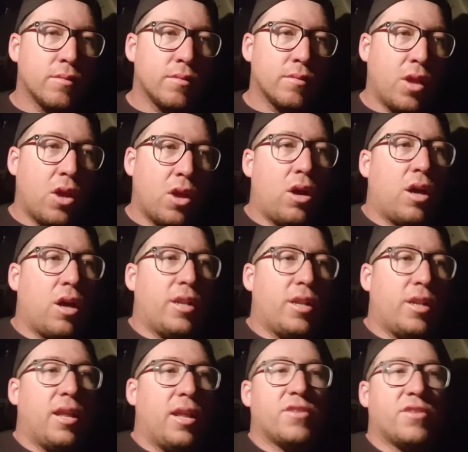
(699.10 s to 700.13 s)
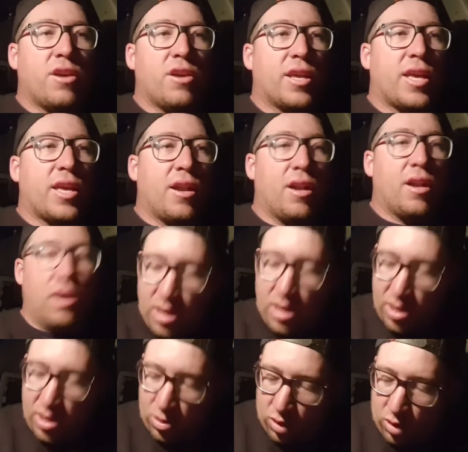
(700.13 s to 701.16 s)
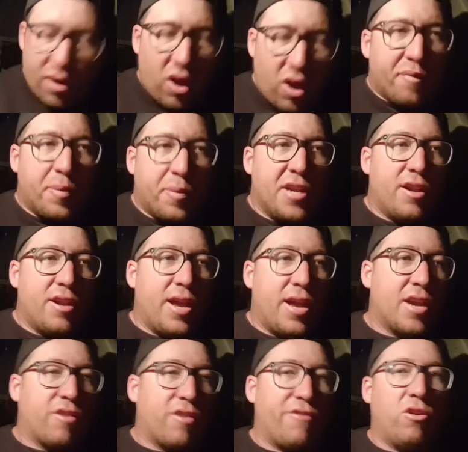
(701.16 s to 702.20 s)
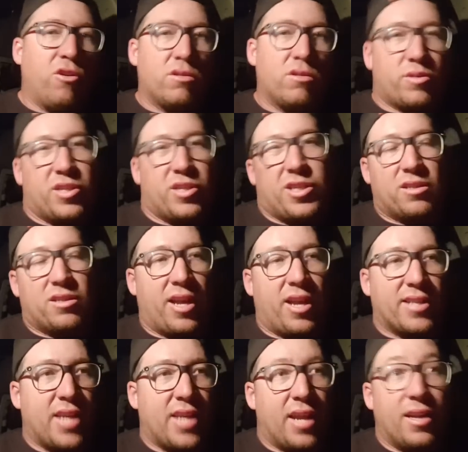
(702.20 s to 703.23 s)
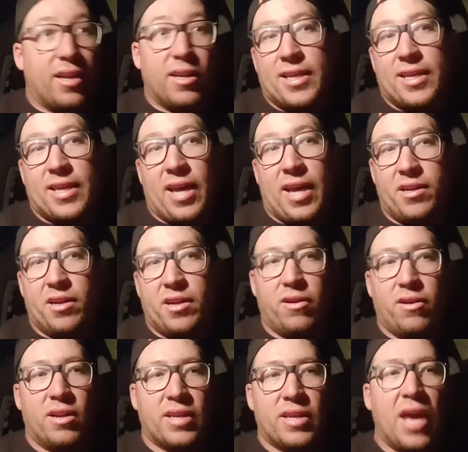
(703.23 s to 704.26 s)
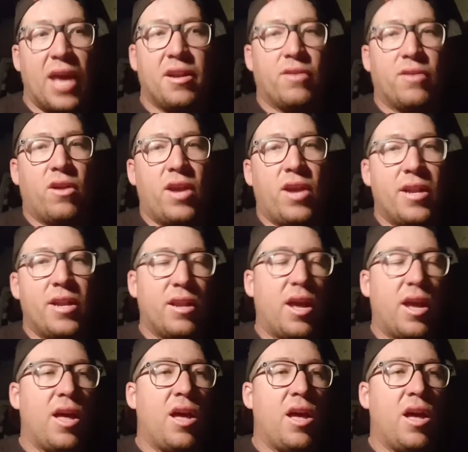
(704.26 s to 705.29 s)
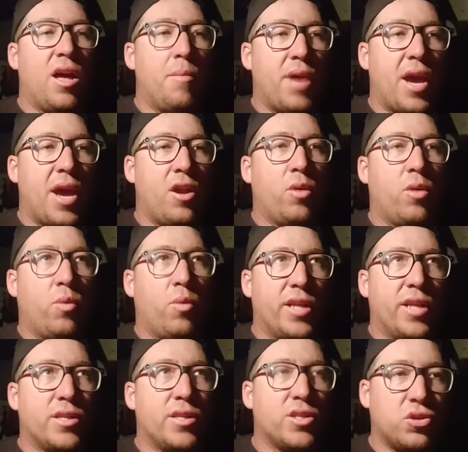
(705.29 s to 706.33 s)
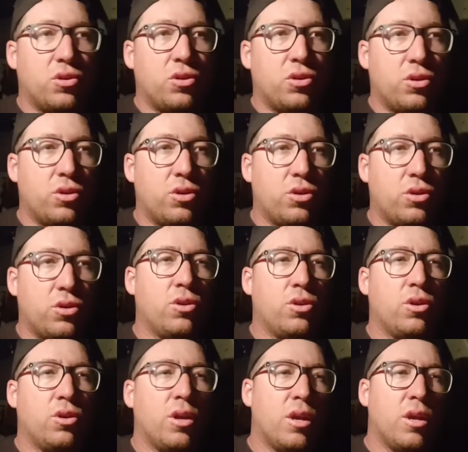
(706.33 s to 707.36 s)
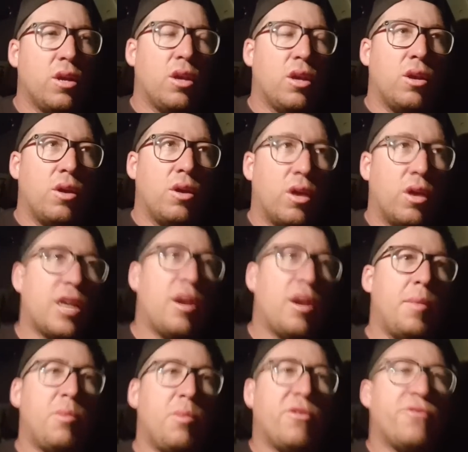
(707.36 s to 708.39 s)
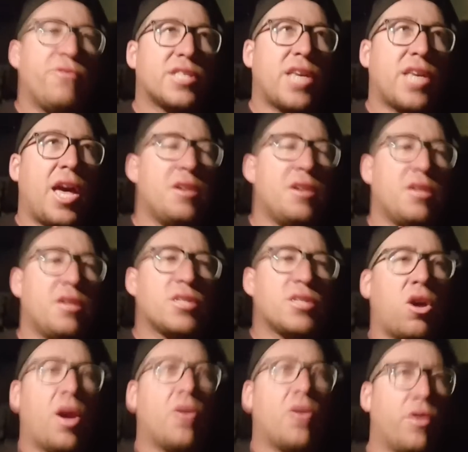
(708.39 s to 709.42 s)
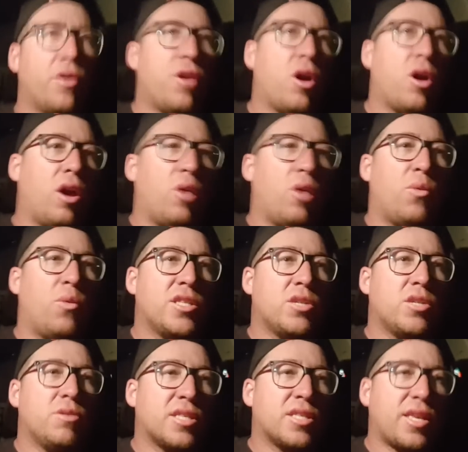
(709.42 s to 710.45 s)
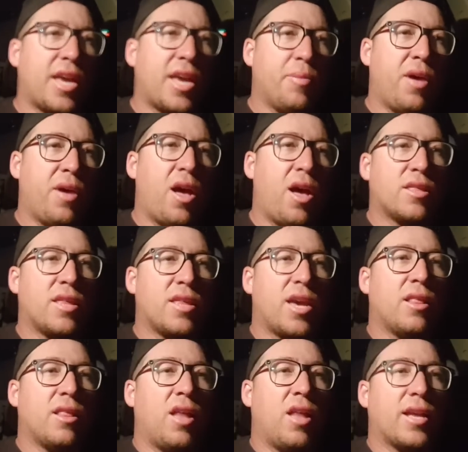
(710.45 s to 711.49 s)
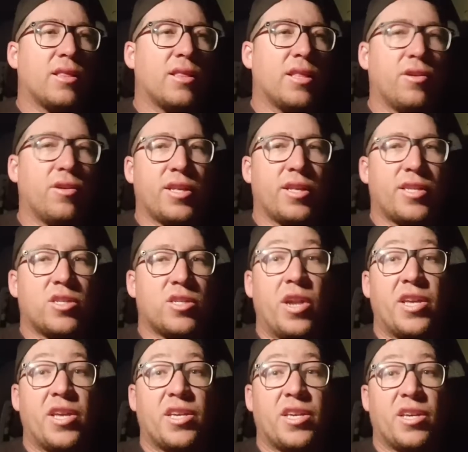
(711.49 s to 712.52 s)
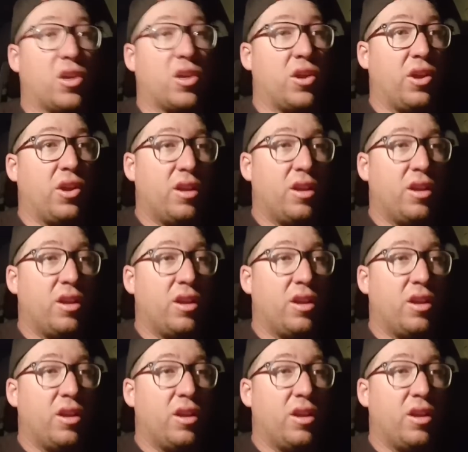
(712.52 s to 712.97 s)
Oh, I'd love to go to Canada. I've been to Niagara Falls, which is like technically Canada, right? And I went to, I can't remember if it's Canada side or not. I went to a skate park there like literally 20 years ago.